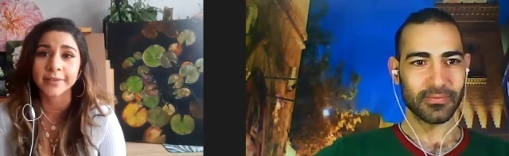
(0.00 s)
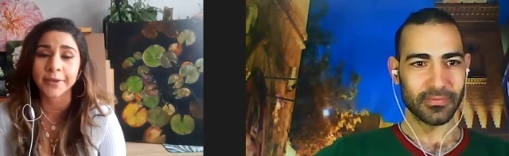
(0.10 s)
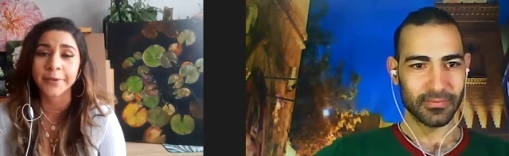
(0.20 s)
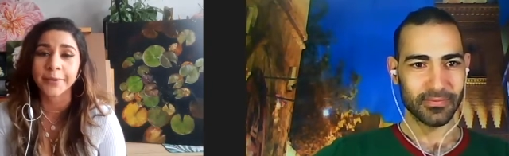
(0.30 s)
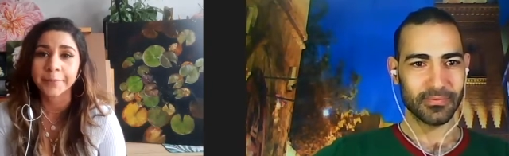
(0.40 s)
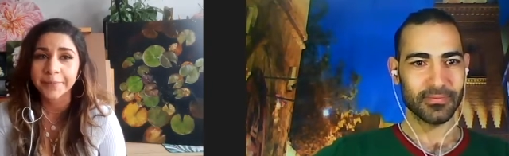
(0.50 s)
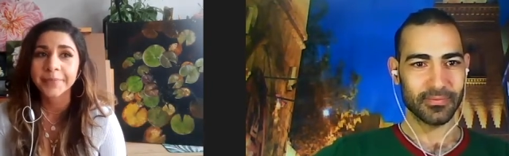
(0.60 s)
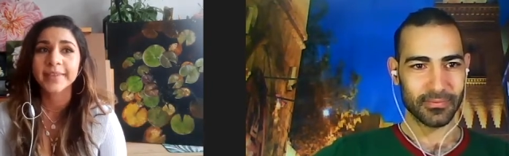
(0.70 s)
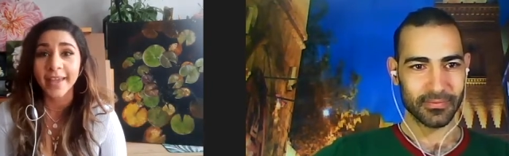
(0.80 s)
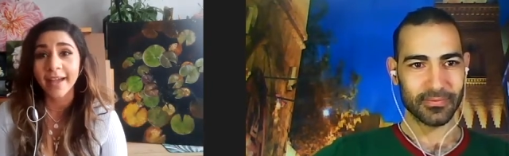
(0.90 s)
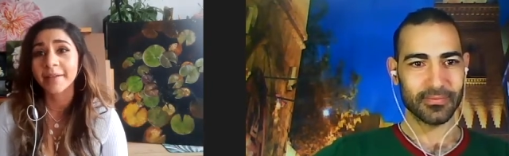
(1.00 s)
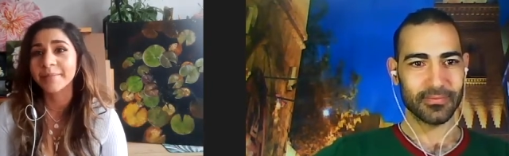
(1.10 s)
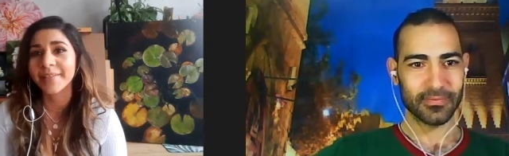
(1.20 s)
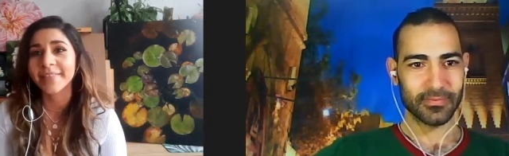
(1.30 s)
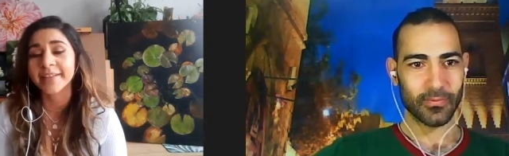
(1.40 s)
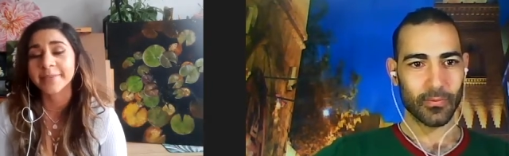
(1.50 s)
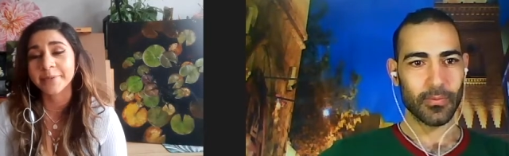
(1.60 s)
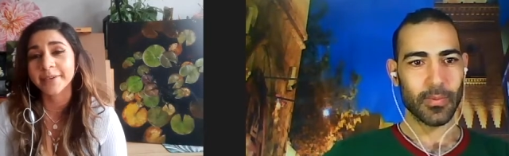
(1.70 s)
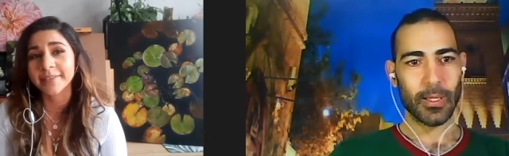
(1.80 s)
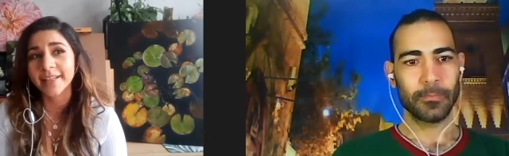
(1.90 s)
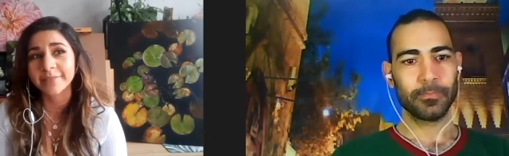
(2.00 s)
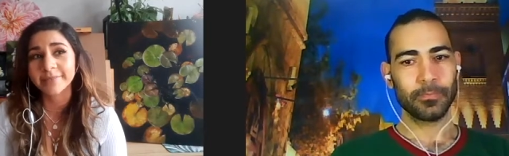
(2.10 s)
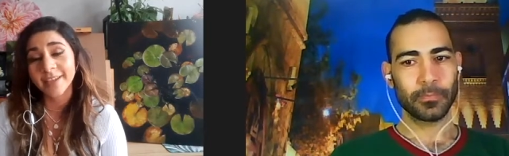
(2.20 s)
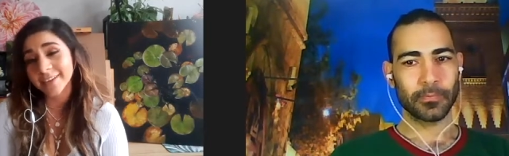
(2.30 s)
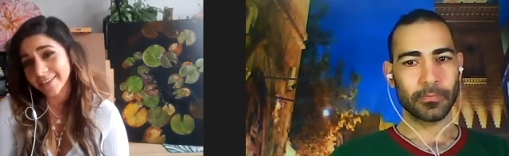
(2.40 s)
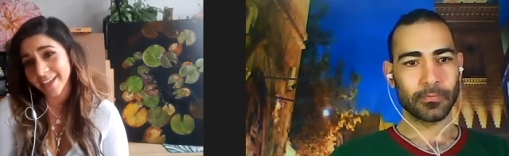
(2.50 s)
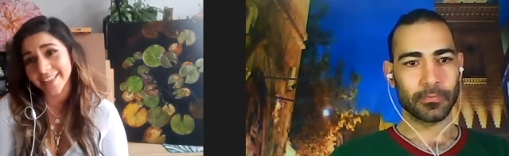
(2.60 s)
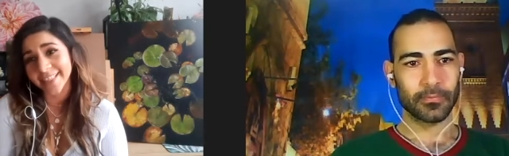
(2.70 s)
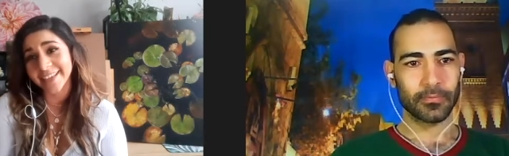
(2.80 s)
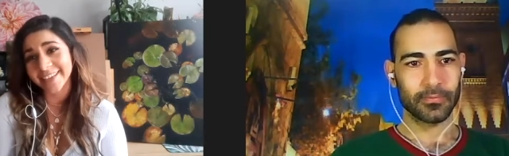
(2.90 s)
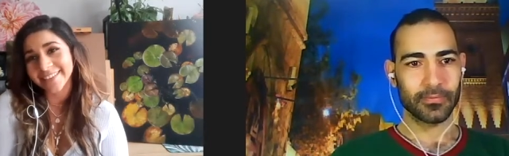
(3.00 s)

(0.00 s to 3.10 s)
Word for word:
Speaker 1: So yeah, and that's what I've done, I think.